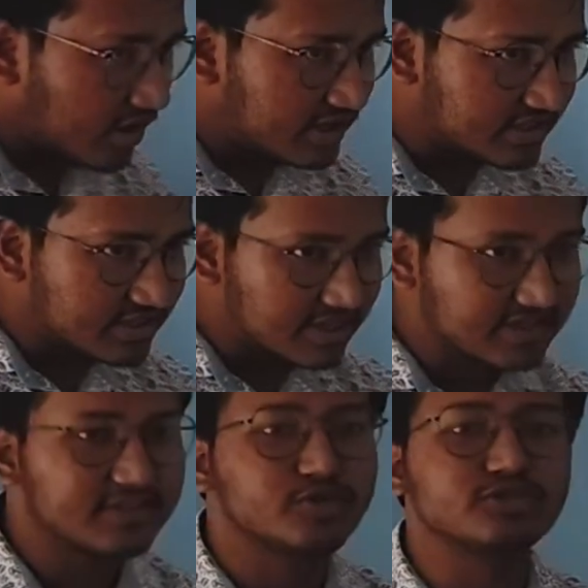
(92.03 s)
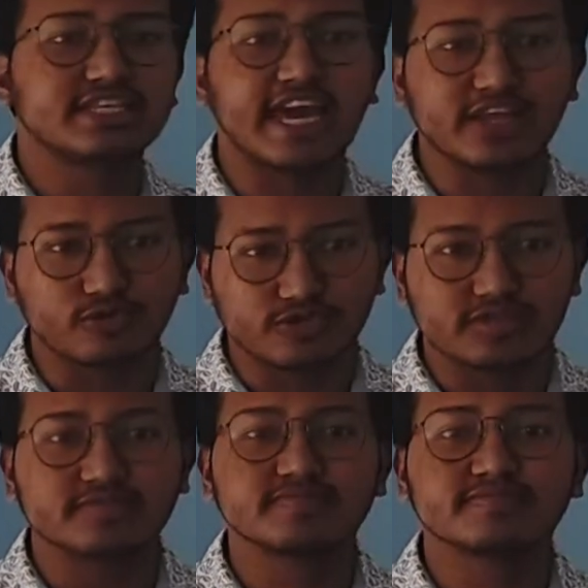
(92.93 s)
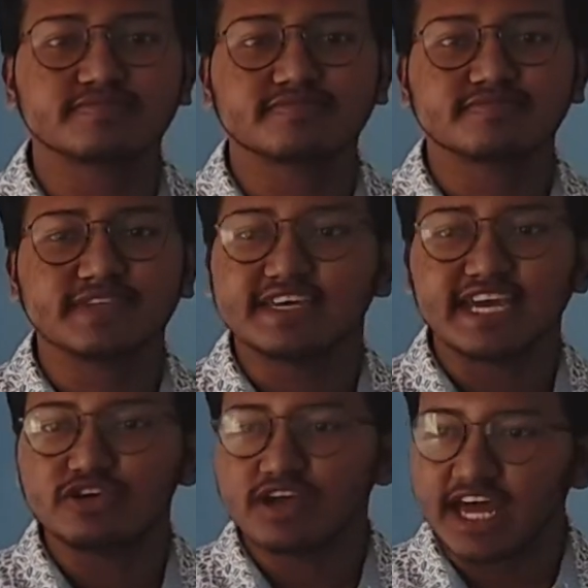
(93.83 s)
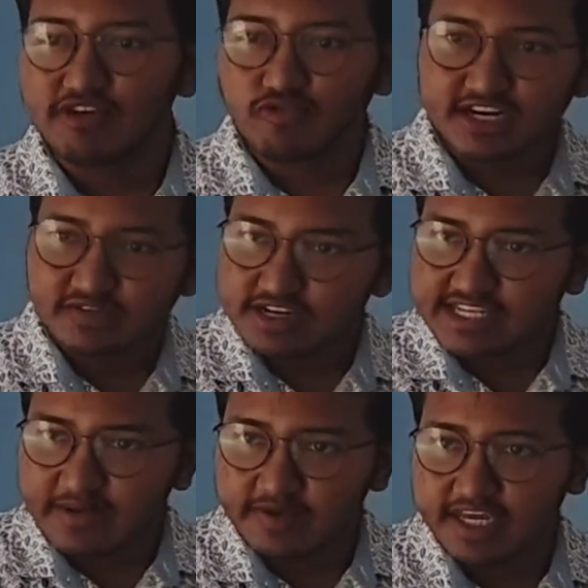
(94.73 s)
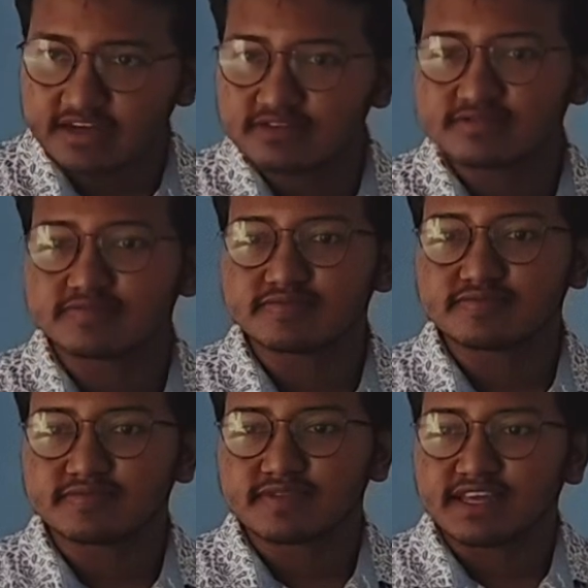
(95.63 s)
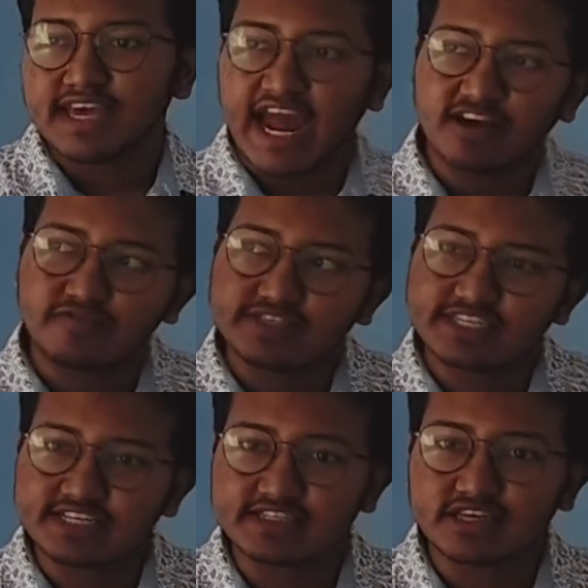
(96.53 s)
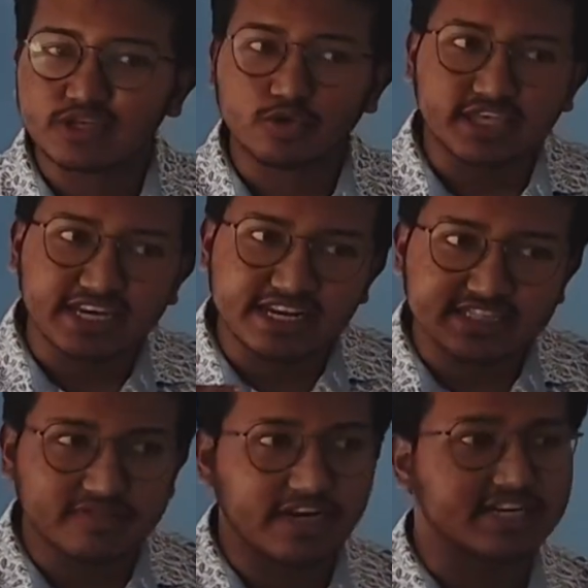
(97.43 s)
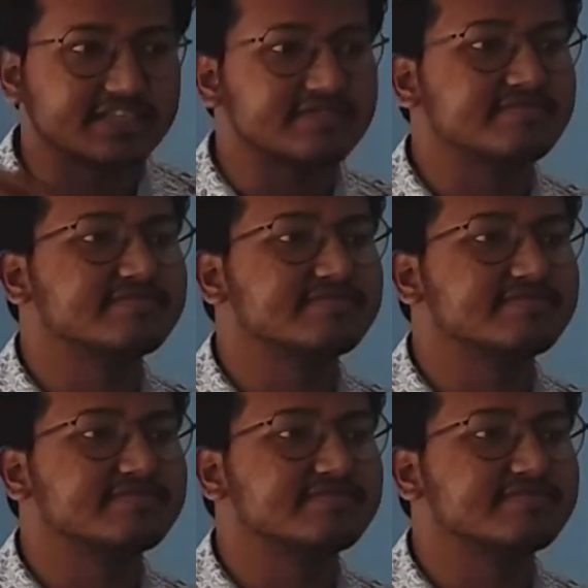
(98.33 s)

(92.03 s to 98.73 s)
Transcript: words to scenarios. In your life, whatever is happening, and physics, you think it is different.